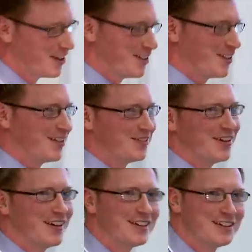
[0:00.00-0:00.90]
I don't have
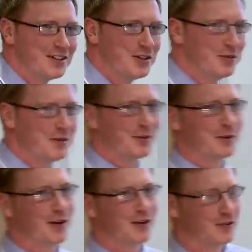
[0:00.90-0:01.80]
too many
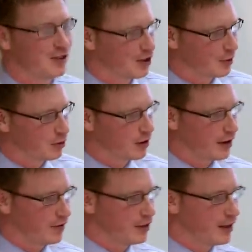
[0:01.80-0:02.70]
more apart from turn up to
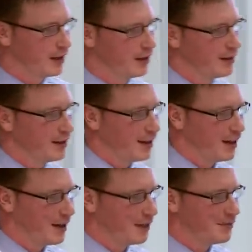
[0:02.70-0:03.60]
work every day.
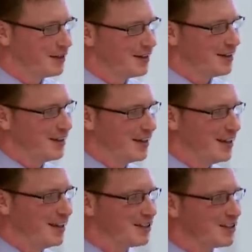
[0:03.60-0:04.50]

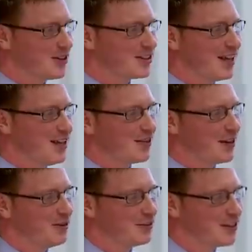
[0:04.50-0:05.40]
In 2011,
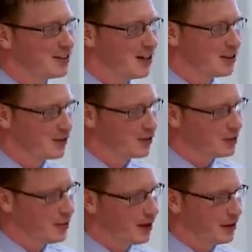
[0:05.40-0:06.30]
I won the Charles Ever
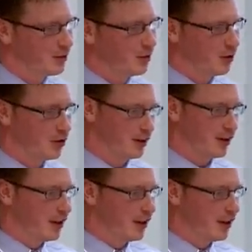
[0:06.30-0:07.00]
Spotlight Award.